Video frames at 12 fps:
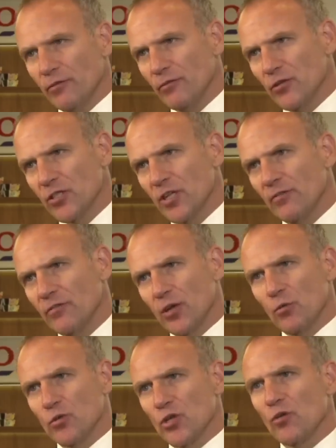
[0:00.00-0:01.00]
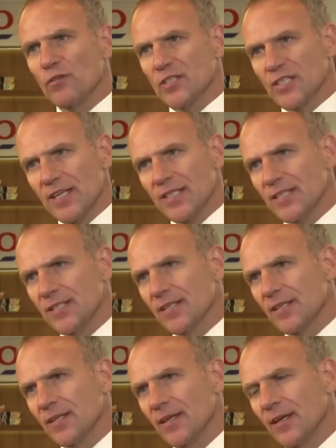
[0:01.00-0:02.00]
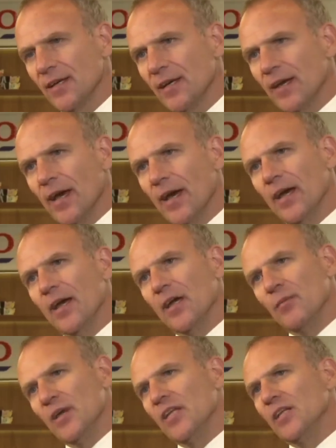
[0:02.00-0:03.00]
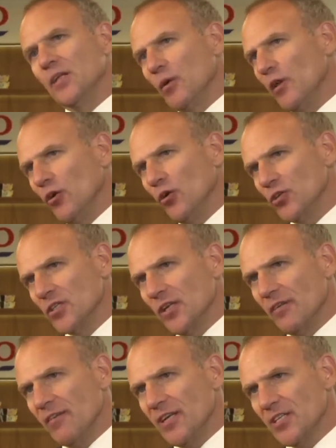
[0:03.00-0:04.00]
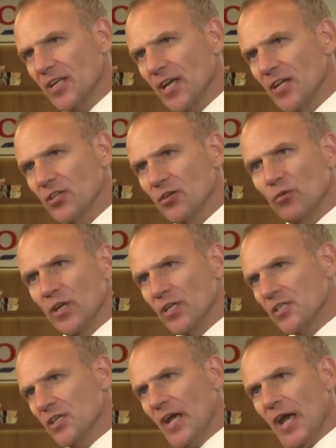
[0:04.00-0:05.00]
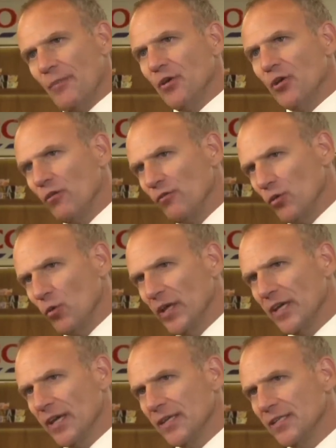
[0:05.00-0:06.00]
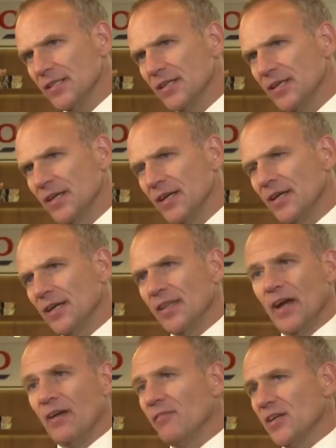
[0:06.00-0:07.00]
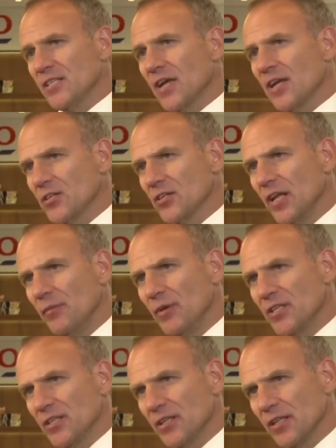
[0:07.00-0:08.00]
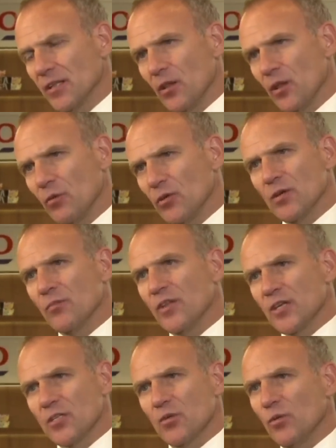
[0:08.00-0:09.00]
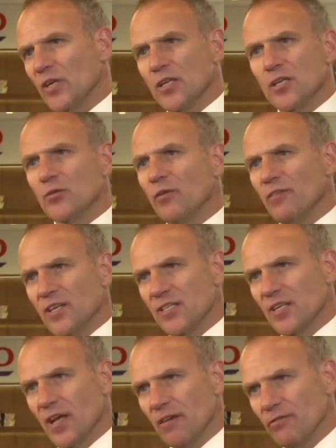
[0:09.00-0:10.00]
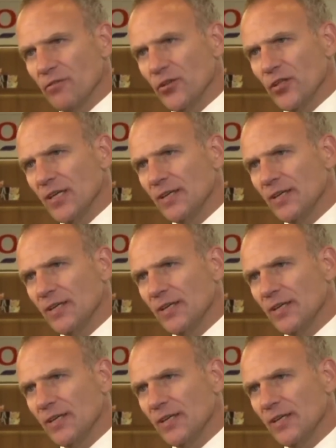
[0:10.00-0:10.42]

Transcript: three, Tesco accounting scandal. Immediately, we launched an investigation which happened over the weekend and that investigation led me to think that there were some things that we needed to investigate further.